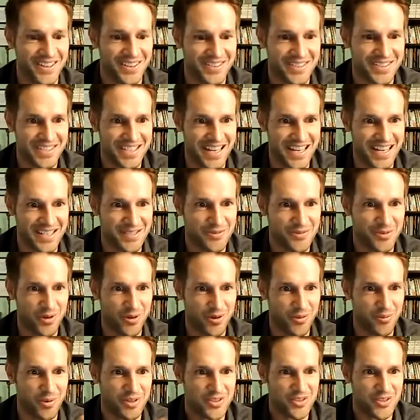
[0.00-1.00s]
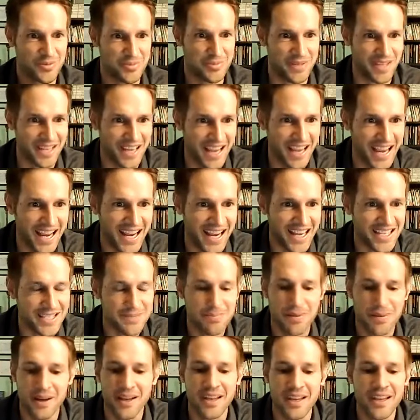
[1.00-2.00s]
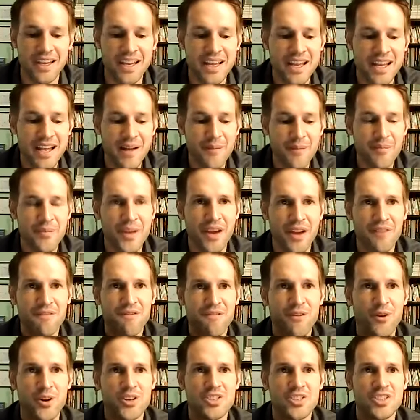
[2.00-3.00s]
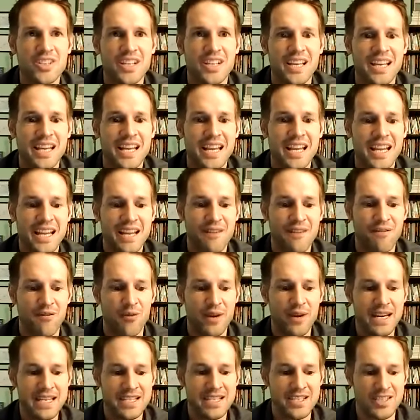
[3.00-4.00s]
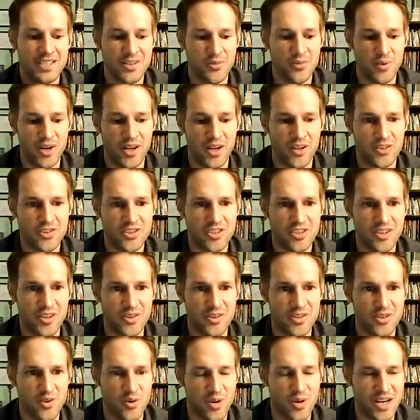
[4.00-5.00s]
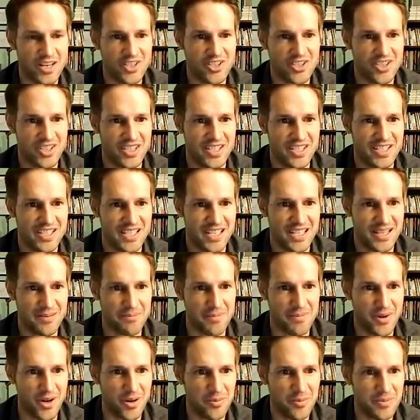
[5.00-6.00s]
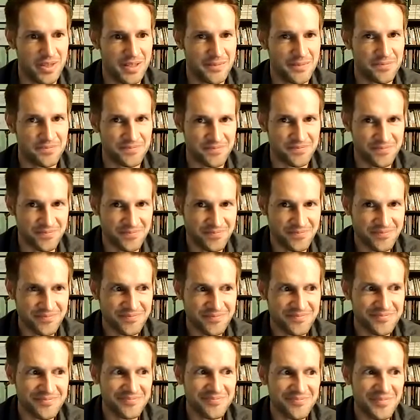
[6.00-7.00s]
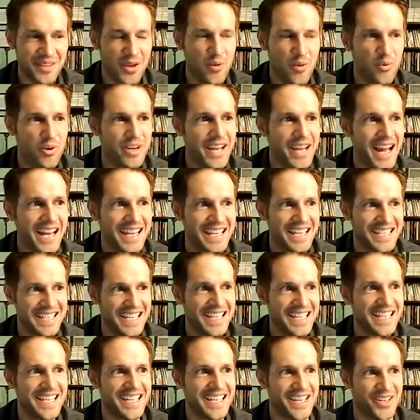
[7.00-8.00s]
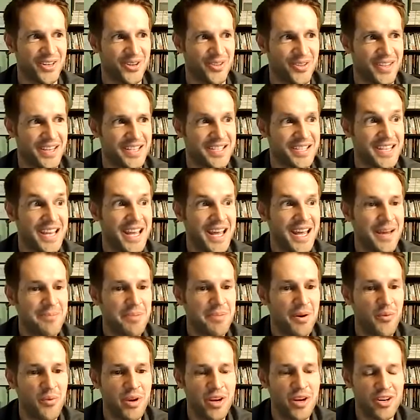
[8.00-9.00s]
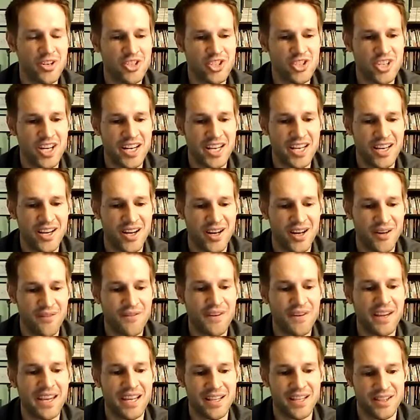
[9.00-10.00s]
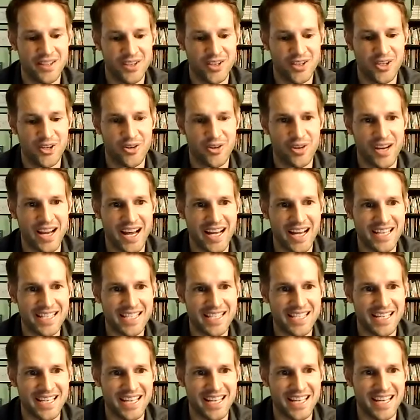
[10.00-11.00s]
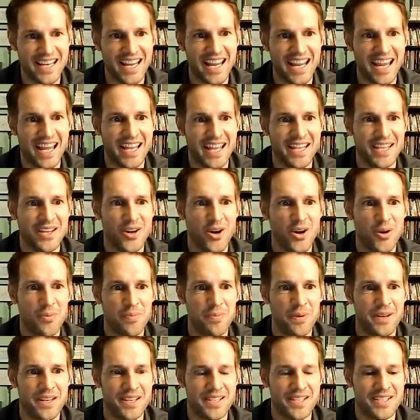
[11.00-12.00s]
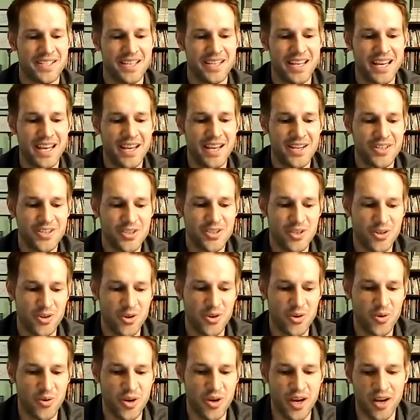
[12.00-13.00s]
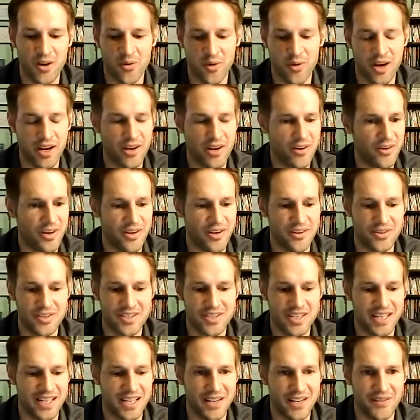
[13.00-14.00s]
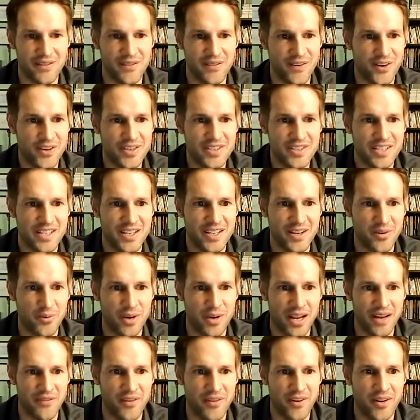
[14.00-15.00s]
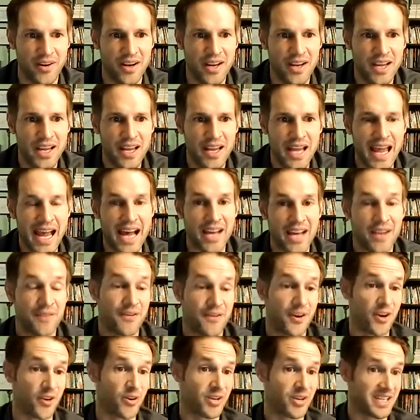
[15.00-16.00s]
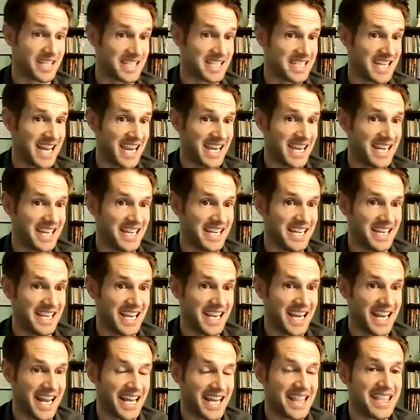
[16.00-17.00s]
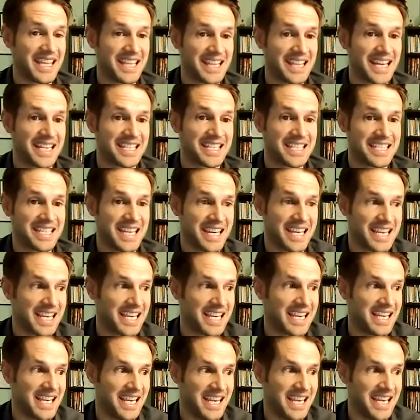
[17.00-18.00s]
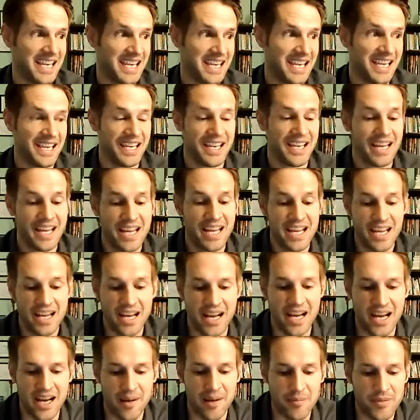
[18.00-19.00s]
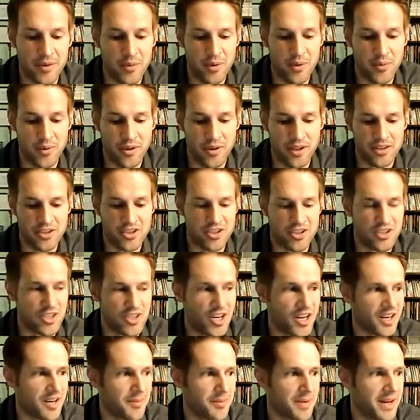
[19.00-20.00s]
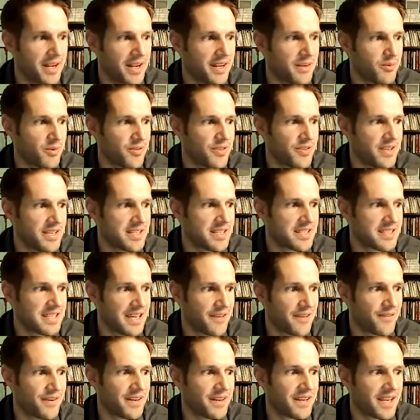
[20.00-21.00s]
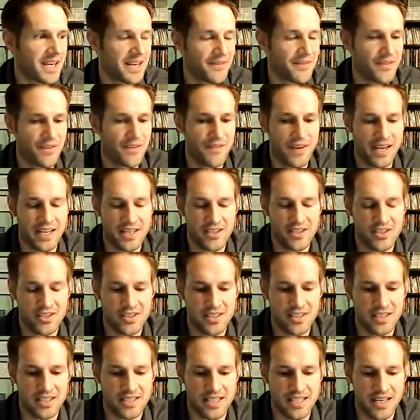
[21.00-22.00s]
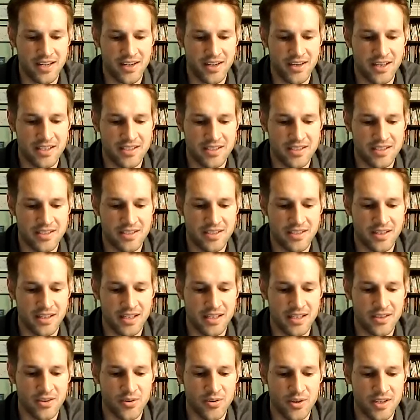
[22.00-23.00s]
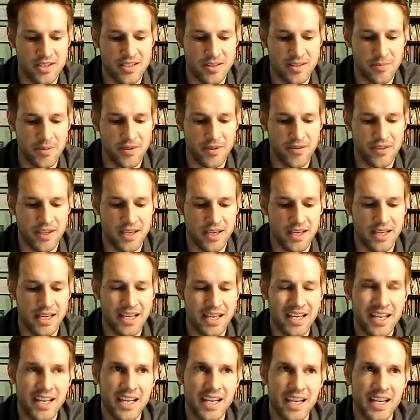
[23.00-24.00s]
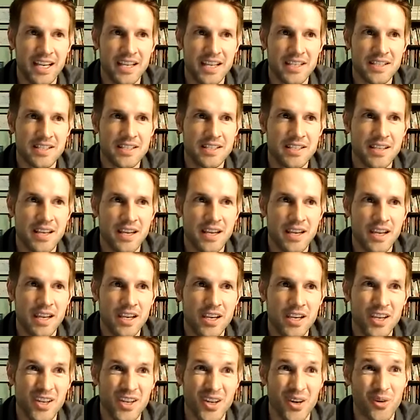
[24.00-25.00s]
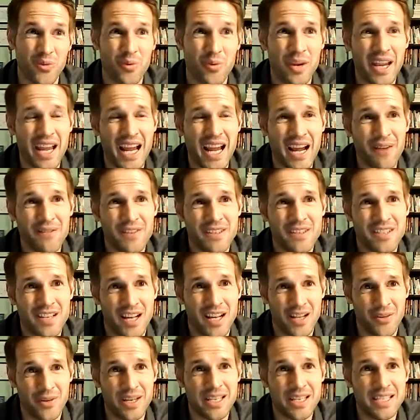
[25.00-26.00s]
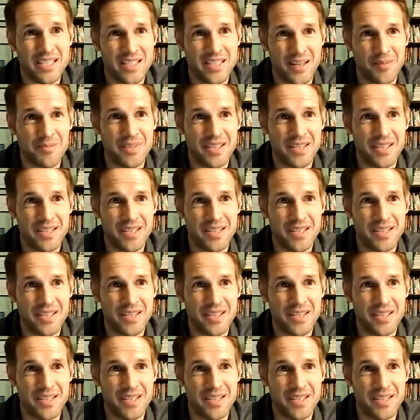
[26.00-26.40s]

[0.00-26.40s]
status quo of what should be asked. But unfortunately, if we squelch those questions in the moment, we're not intending to do this, but we are shutting off, again, the curiosity and the openness to a greater understanding of diversity or whatever out of our own anxiety. And I think that second key that we really should talk about with these 7 kind of advantages areas to increase empathy is, we have to tolerate some